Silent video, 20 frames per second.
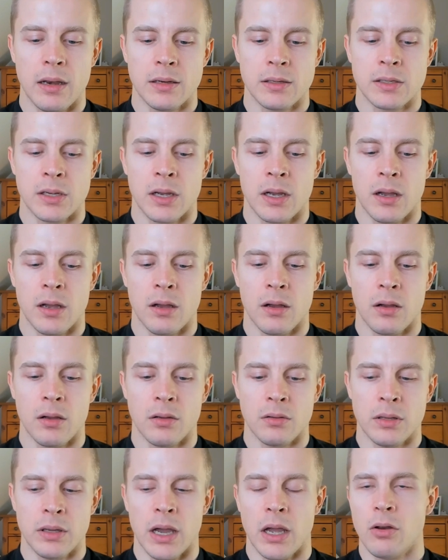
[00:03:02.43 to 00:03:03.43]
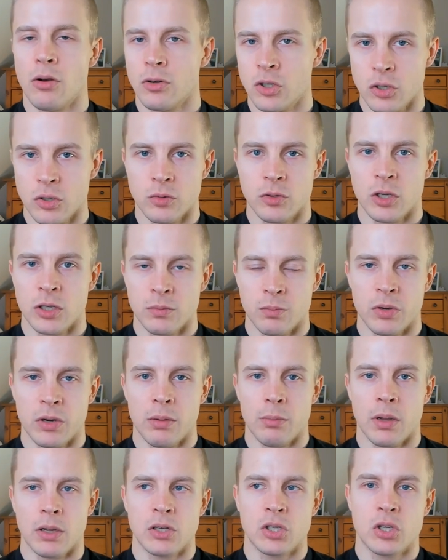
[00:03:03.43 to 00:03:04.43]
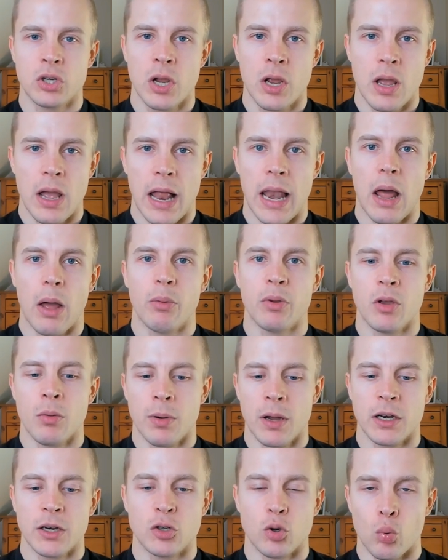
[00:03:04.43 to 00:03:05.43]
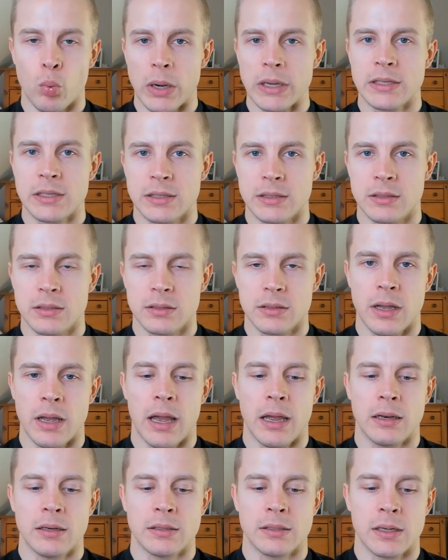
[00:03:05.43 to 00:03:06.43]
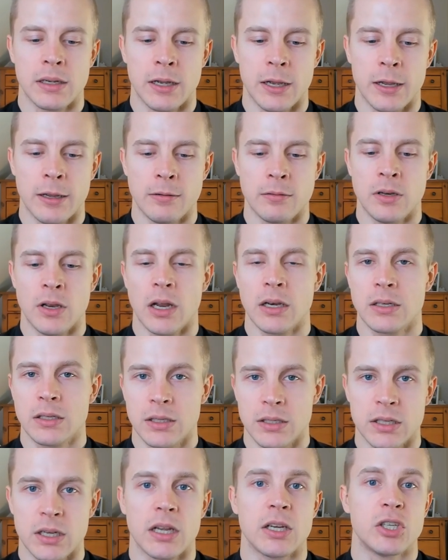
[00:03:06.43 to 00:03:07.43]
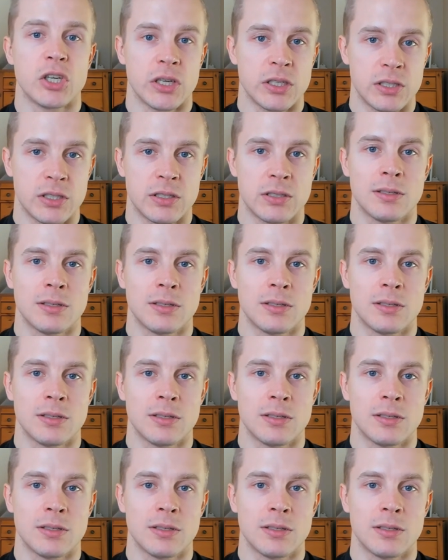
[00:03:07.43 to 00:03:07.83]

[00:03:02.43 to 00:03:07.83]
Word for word: uh, yeah, you're ju just pretty much allowing your body to rest and uh, not digest